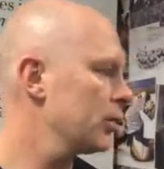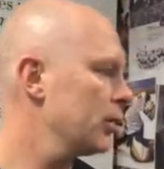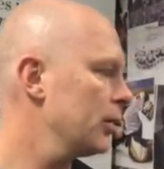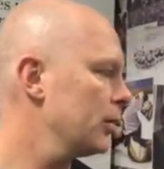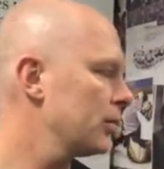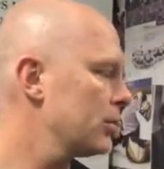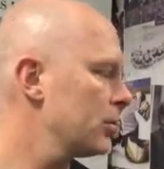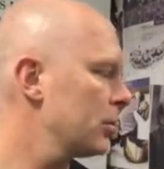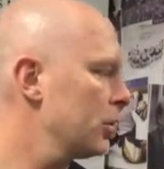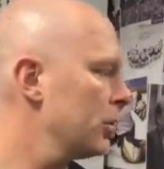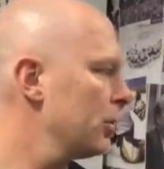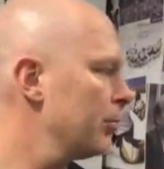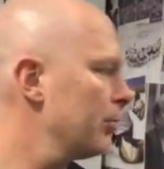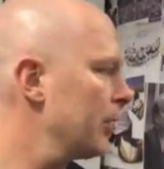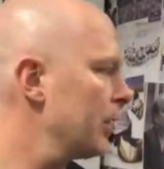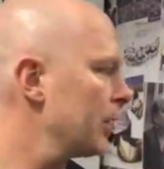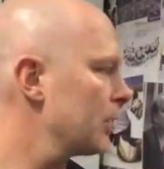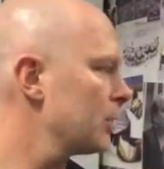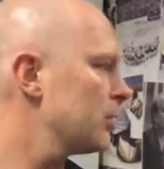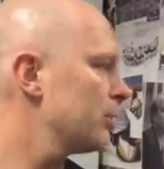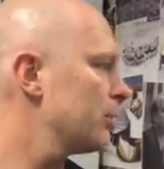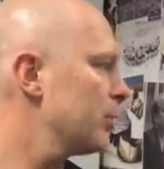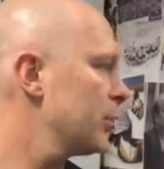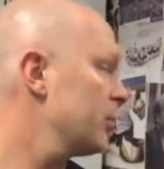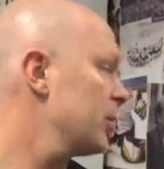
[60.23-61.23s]
it's a good
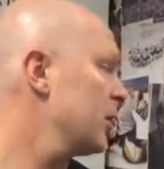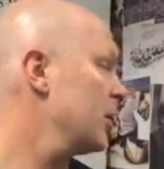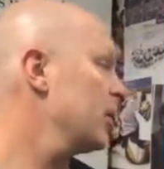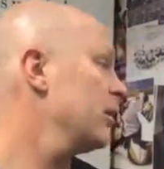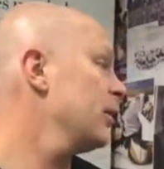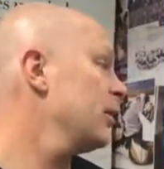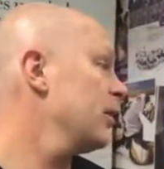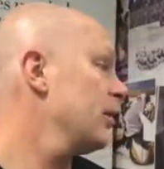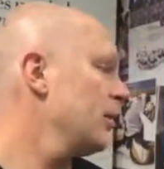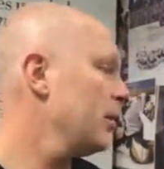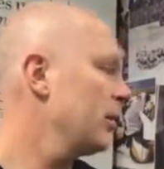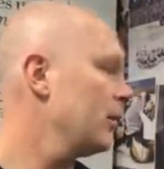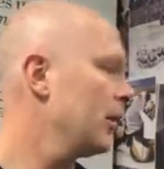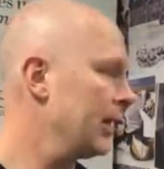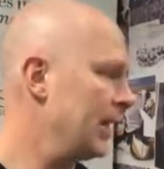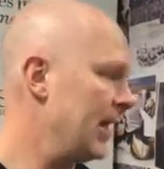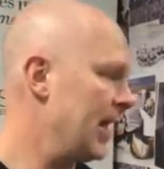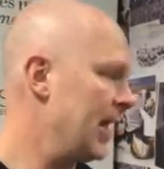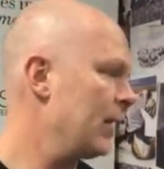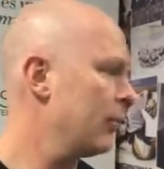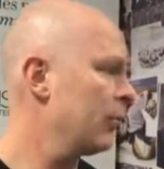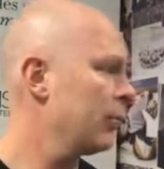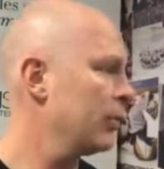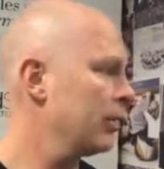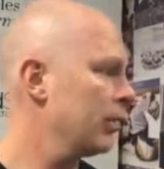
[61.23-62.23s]
mix, particularly
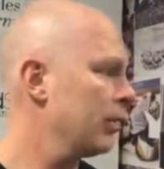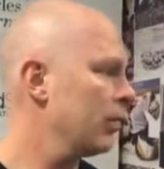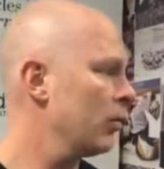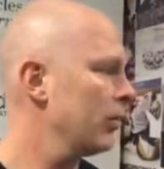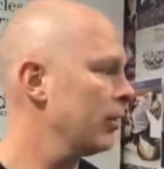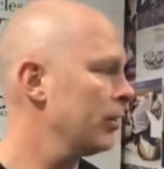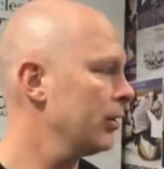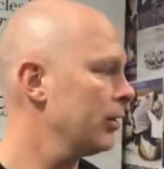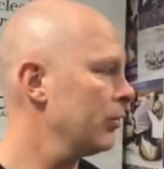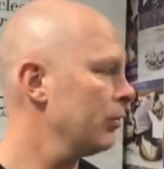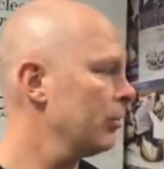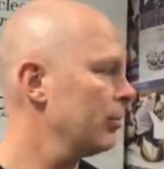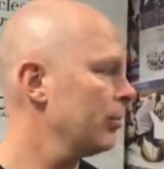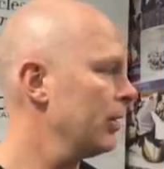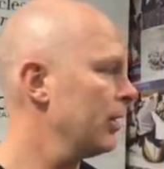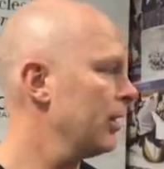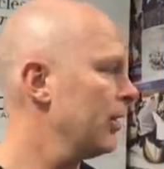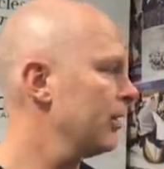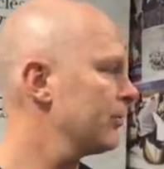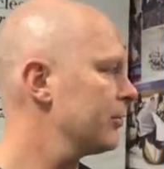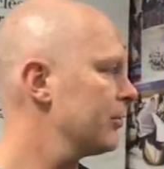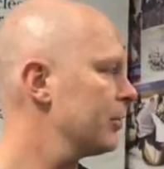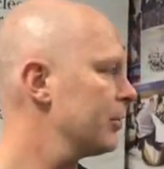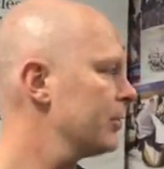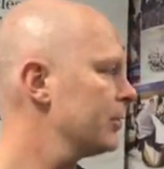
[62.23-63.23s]
again when you're going into a
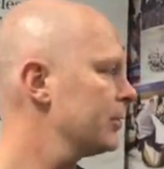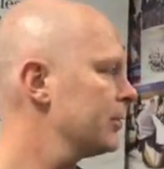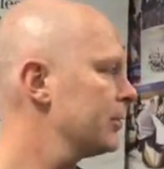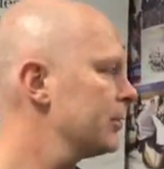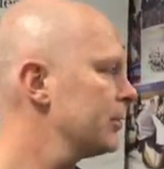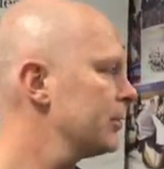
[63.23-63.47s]
playoff series.